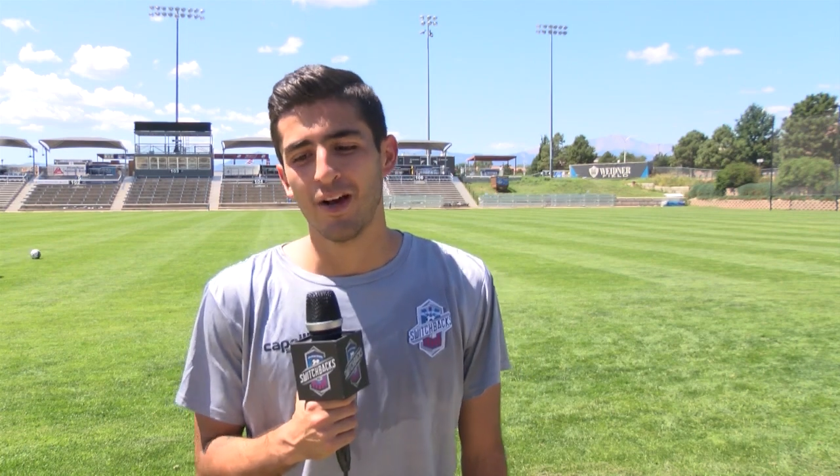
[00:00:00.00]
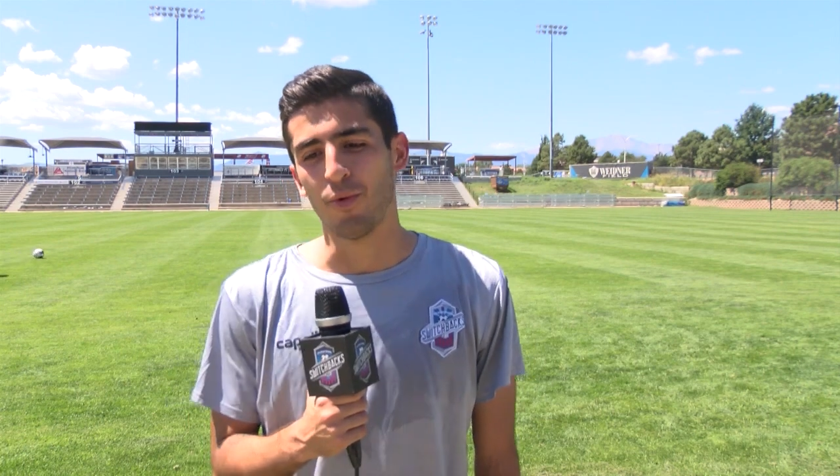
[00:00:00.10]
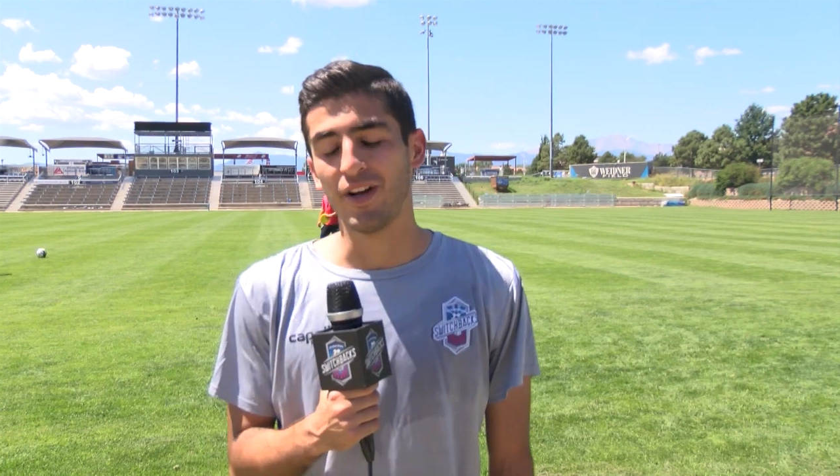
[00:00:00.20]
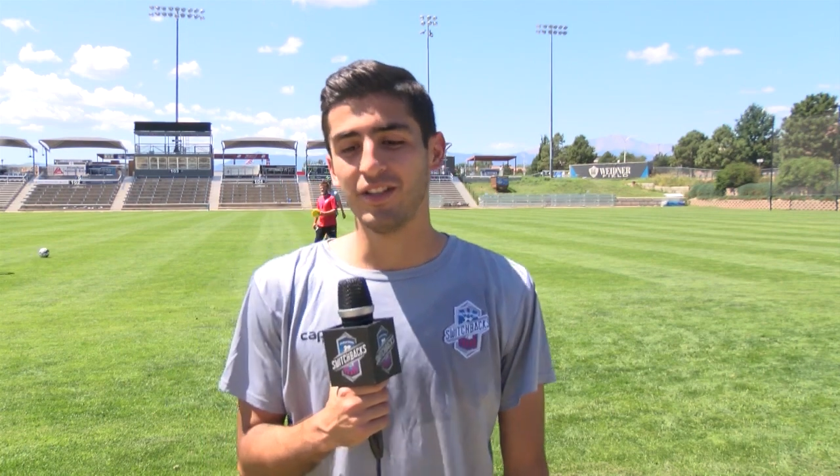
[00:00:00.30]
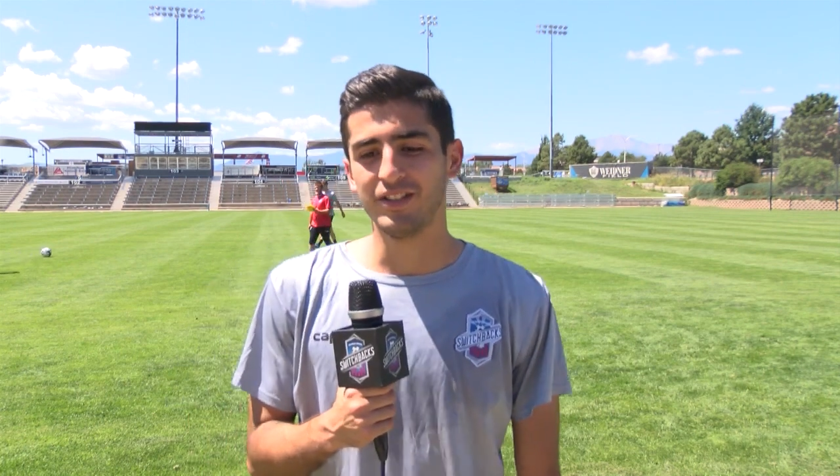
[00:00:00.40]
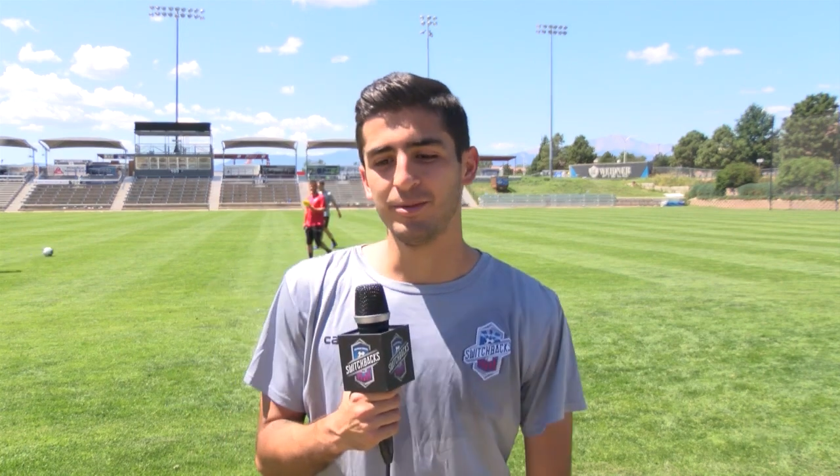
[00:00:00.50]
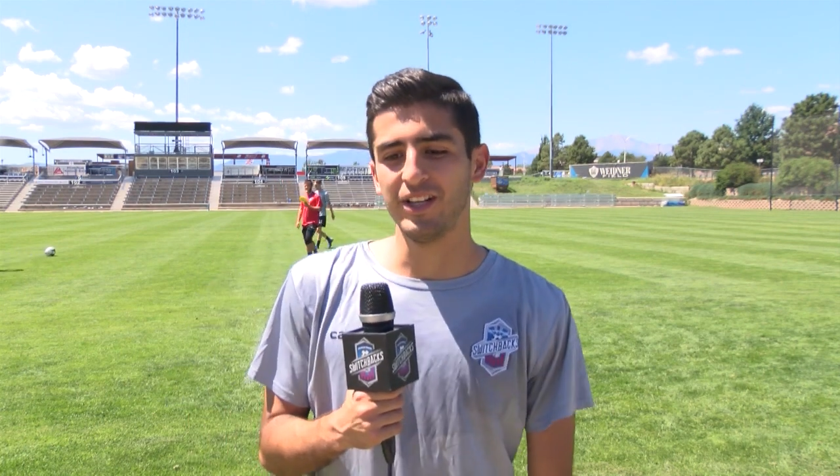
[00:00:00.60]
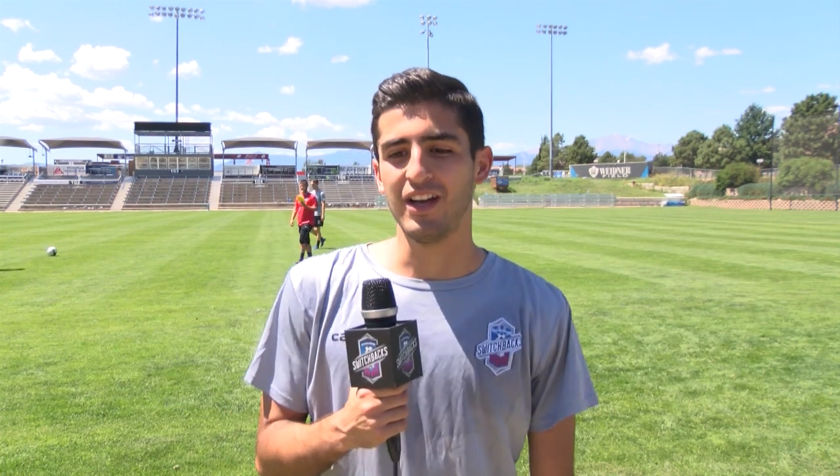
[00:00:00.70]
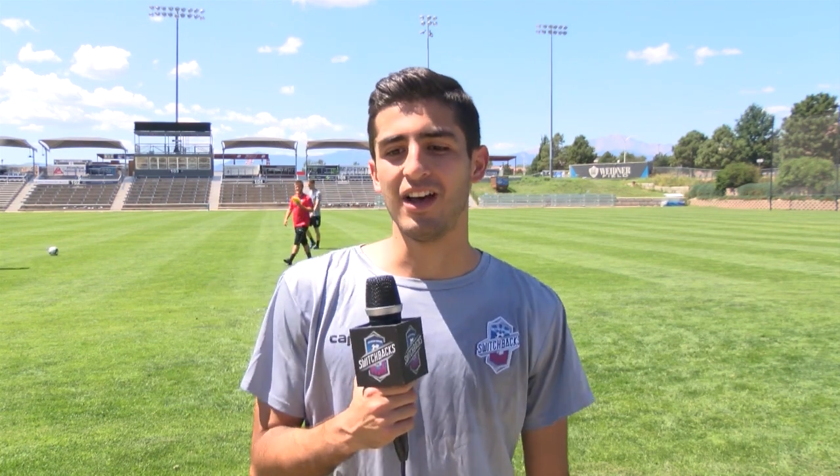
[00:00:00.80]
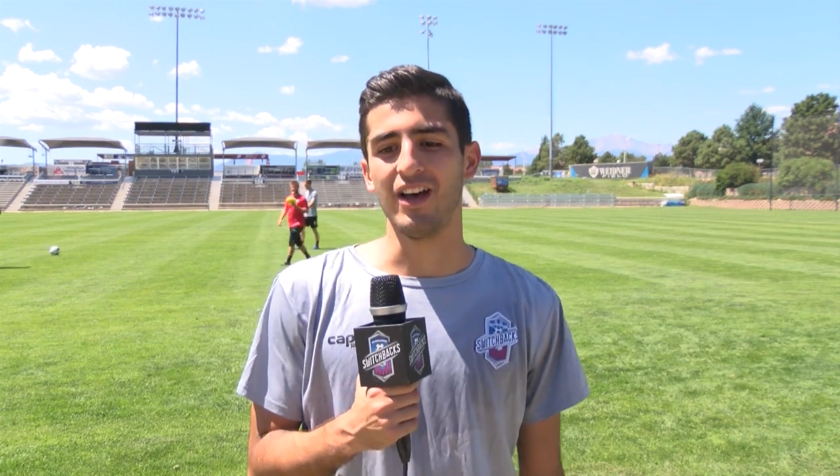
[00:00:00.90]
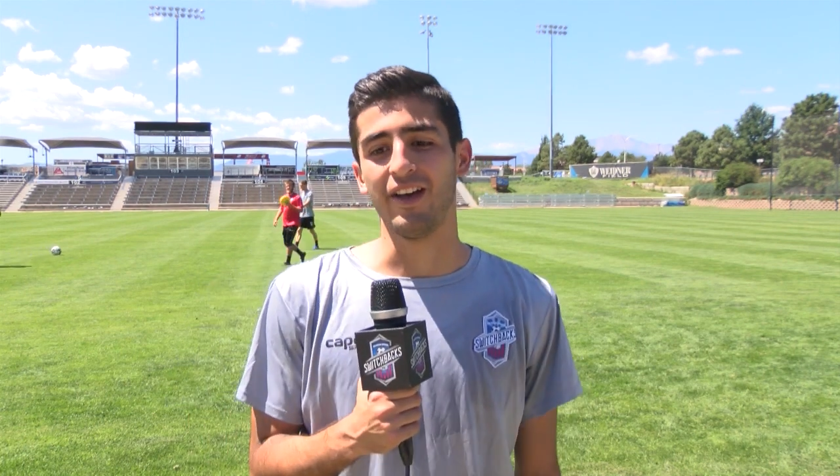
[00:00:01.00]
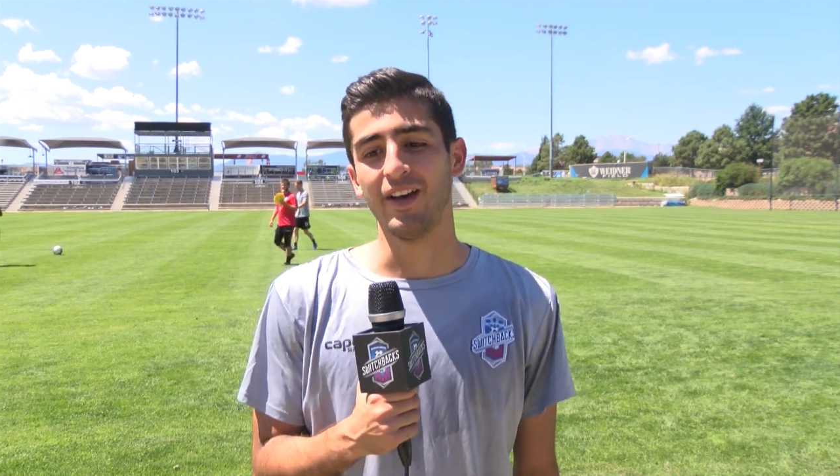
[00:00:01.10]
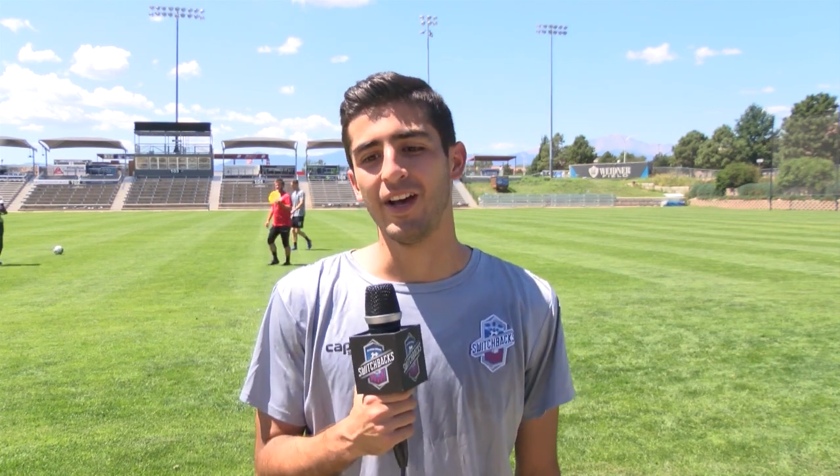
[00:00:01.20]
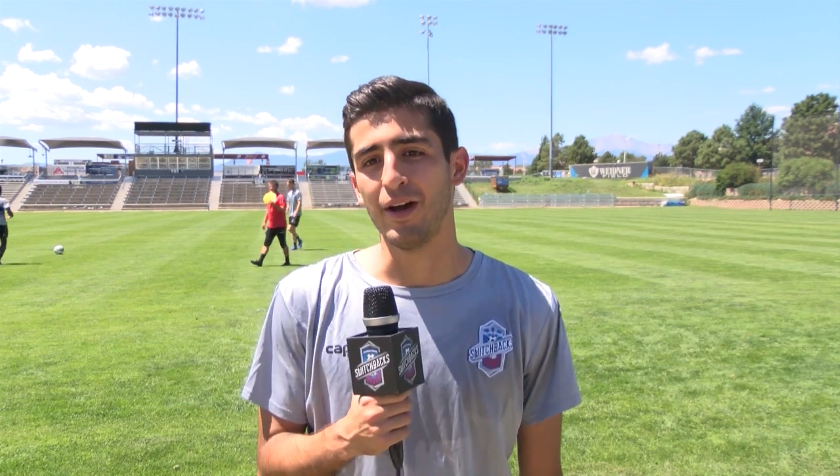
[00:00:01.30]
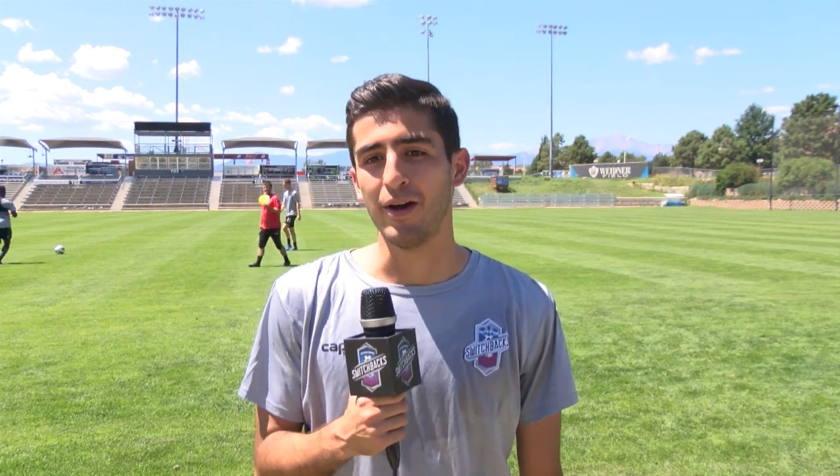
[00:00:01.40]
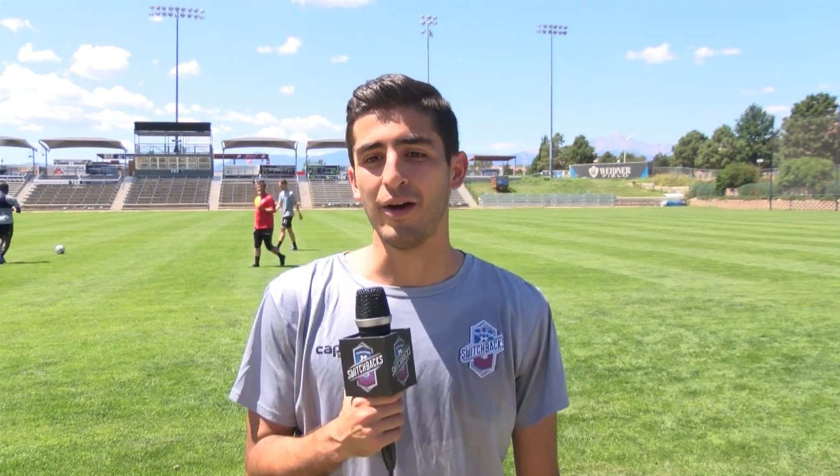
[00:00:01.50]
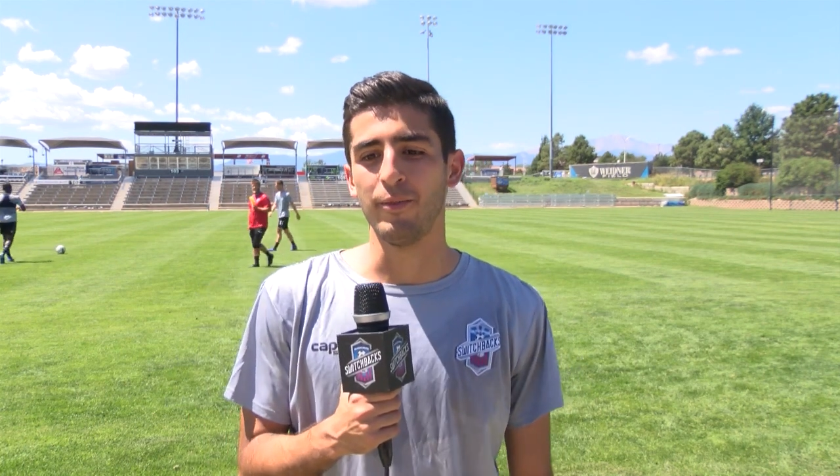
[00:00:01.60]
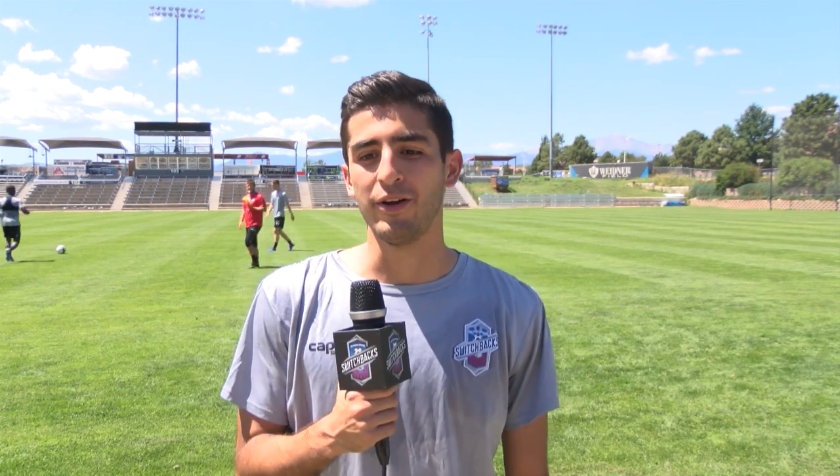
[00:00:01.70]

Well, it's been a, a,